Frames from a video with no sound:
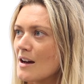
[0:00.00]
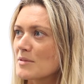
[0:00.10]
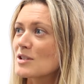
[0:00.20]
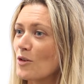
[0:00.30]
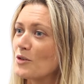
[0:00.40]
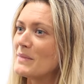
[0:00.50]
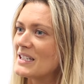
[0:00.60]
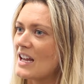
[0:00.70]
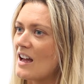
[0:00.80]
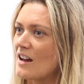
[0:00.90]
slowed me
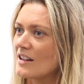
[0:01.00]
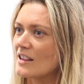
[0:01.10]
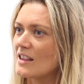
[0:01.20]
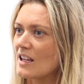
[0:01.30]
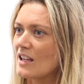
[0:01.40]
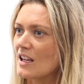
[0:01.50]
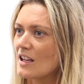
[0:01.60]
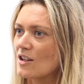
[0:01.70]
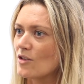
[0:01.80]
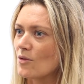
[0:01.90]
down in
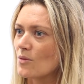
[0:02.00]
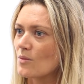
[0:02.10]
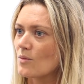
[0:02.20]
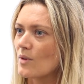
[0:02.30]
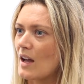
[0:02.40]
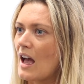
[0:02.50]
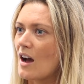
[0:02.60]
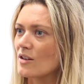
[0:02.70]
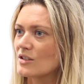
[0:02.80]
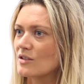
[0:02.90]
thinking,
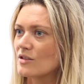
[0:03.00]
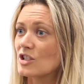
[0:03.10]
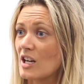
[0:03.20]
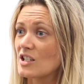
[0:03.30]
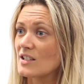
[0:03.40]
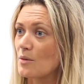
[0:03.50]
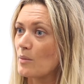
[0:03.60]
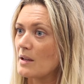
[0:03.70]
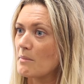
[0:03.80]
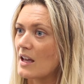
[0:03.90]
how do the changes that
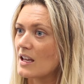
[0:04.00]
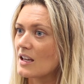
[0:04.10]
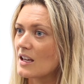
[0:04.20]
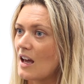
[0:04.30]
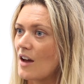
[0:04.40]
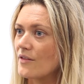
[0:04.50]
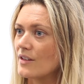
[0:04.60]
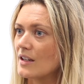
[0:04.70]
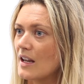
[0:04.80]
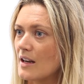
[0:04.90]
we make have
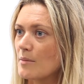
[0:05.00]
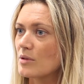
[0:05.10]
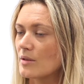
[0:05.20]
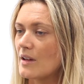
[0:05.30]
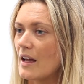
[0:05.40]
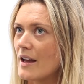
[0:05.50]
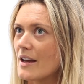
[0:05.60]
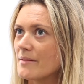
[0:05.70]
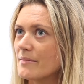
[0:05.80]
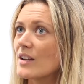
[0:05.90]
an
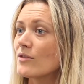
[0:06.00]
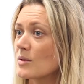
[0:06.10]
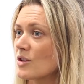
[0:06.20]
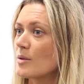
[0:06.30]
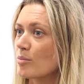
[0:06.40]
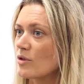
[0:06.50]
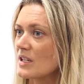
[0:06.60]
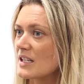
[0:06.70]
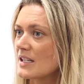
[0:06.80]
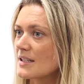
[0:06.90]
influence on the broader
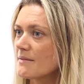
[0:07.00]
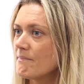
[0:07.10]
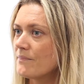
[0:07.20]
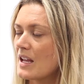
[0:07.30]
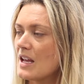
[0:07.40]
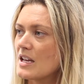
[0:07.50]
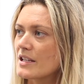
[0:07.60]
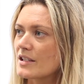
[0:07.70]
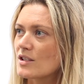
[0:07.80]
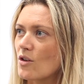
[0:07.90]
system?
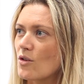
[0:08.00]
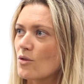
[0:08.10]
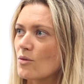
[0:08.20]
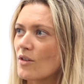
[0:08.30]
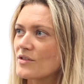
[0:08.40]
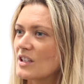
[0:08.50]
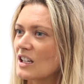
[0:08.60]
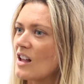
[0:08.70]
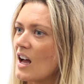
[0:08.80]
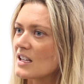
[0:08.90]
So often the
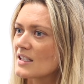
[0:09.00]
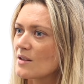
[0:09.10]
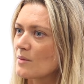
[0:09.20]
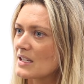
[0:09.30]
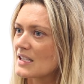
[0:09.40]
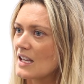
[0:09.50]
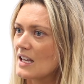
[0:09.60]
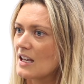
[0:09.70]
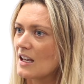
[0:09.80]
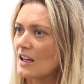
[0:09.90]
clients that we're
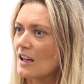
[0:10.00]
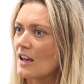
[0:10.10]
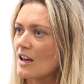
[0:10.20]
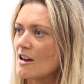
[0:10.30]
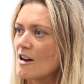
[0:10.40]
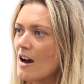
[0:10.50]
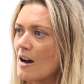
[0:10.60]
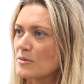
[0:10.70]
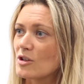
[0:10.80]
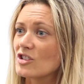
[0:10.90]
seeing
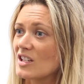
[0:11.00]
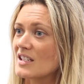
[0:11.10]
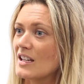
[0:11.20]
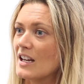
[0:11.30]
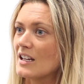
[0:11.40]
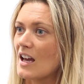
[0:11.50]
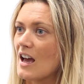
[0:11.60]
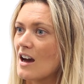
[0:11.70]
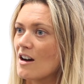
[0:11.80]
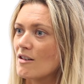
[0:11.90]
don't just need
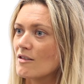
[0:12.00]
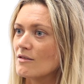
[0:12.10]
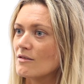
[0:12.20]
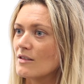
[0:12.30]
our